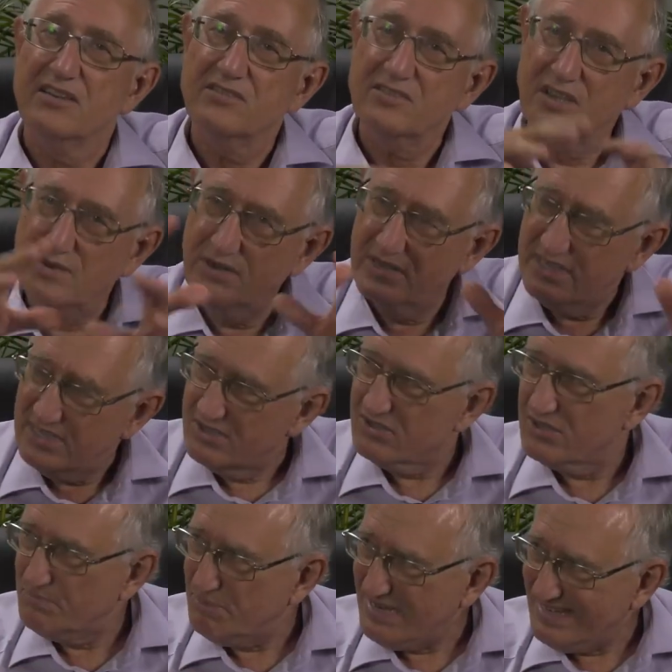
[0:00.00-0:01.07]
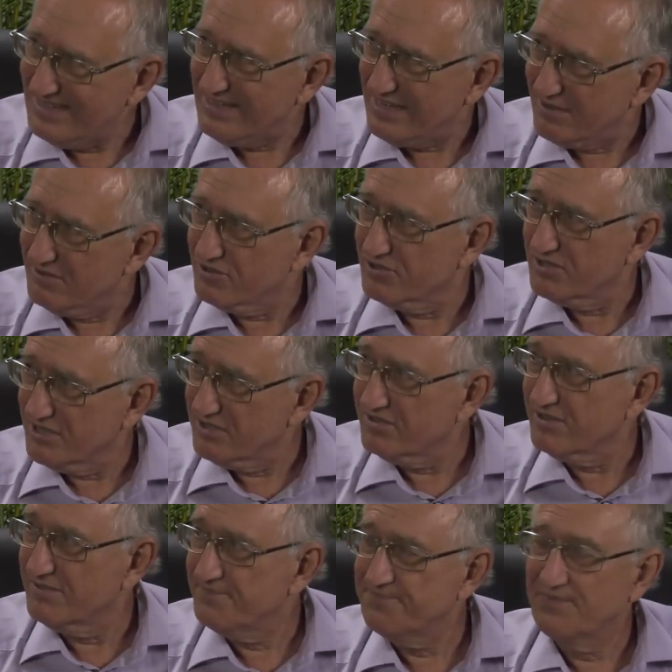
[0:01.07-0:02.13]
So it's a political
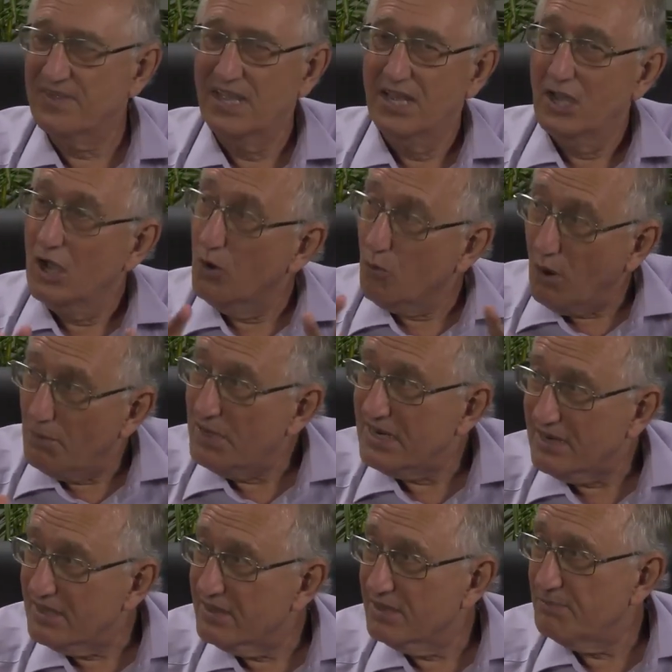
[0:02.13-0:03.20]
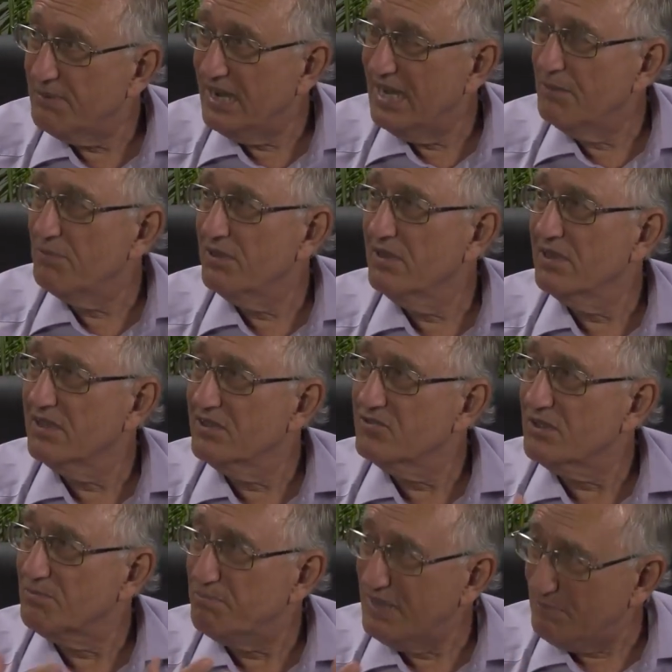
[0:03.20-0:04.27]
system. Yes. A woman in the Bible is
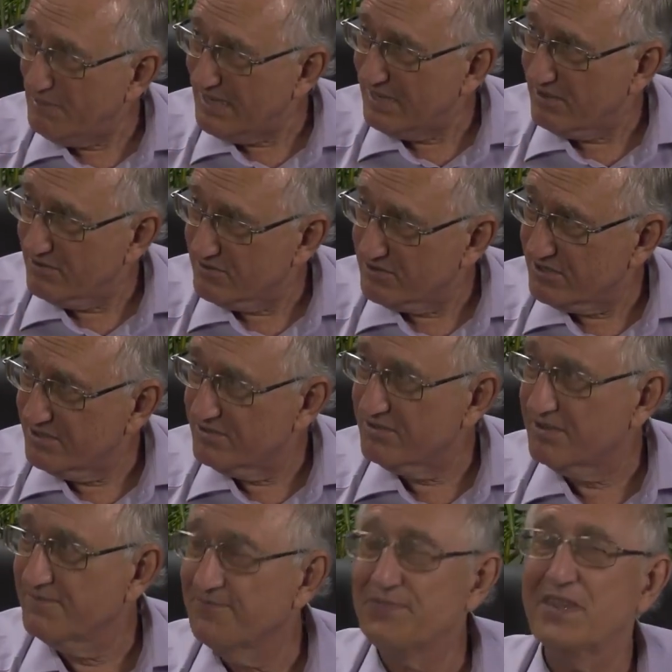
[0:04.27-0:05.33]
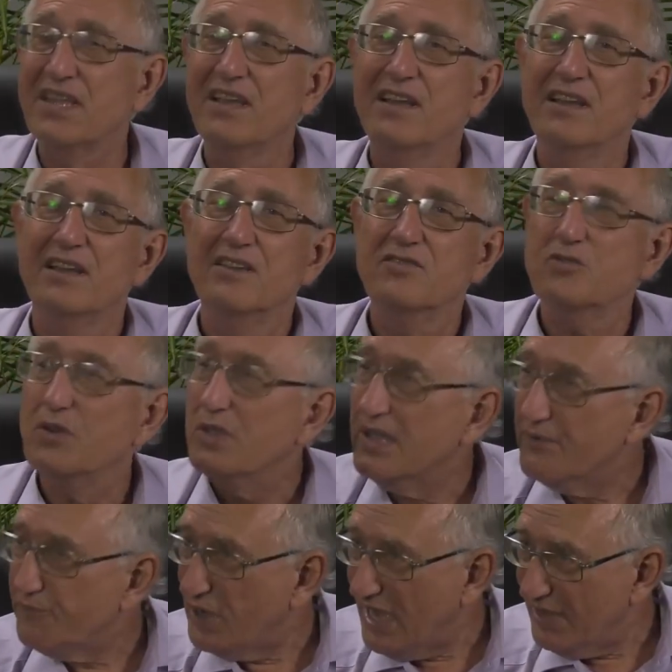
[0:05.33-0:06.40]
a biblical system. So
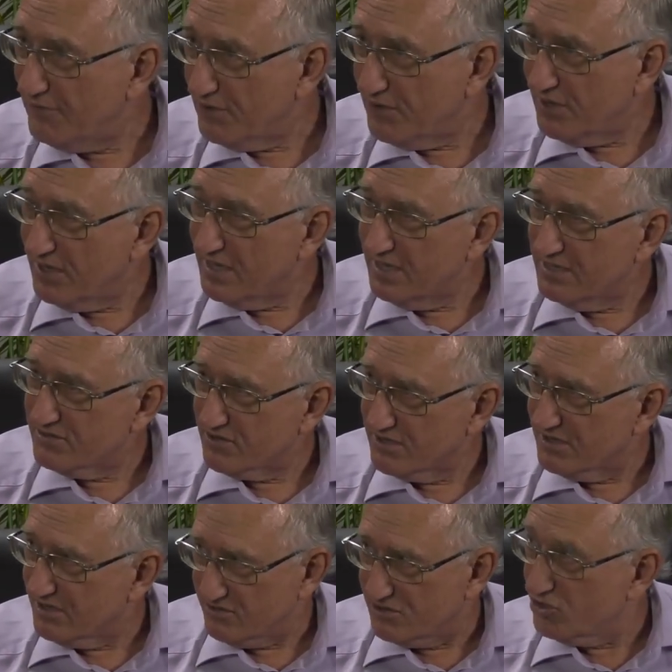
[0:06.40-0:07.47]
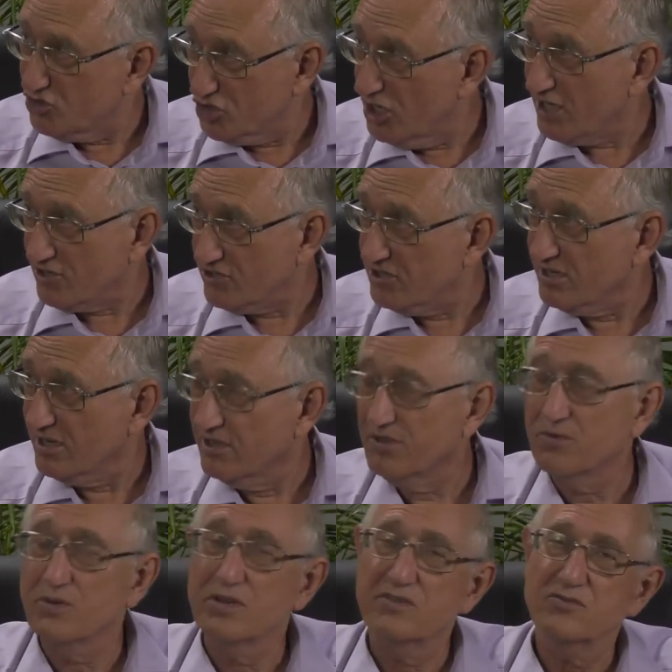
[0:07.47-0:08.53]
if you have is a church, in
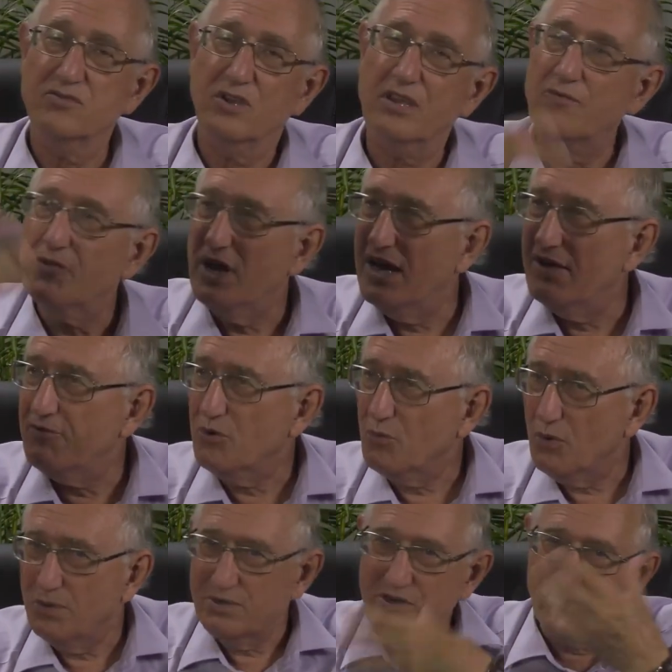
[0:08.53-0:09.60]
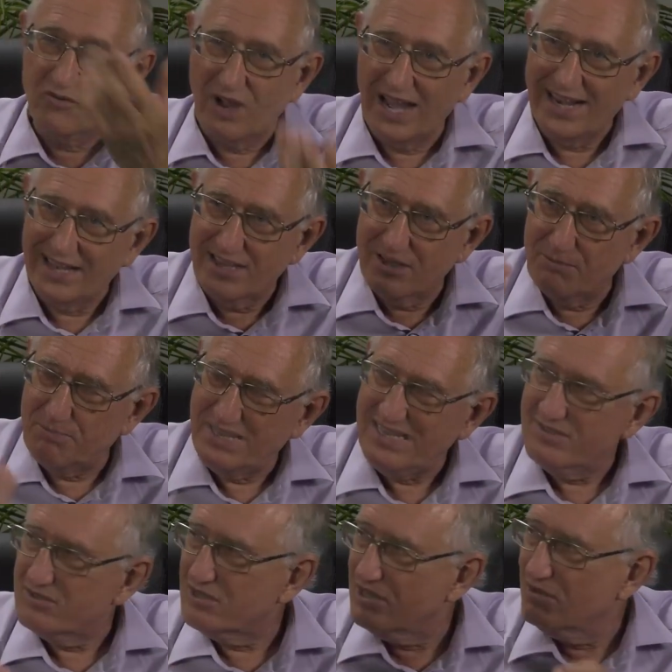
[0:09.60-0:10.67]
other words. So if you have a woman riding a
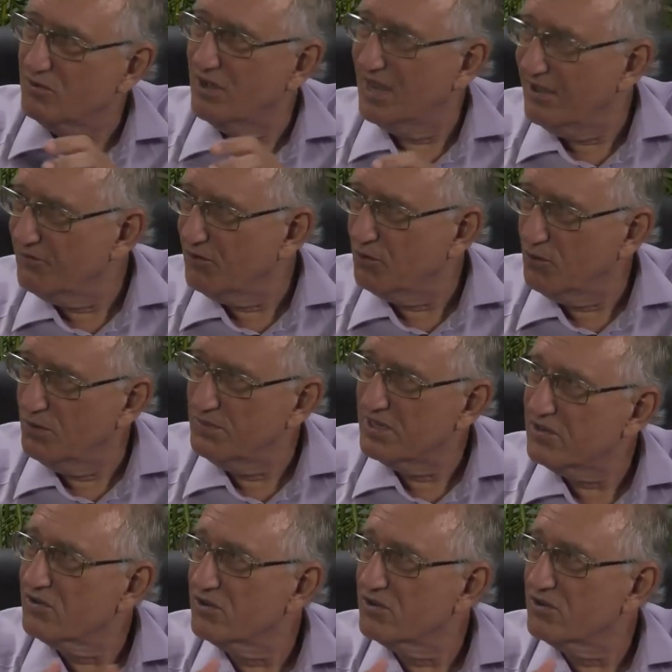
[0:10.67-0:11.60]
beast, then you have a woman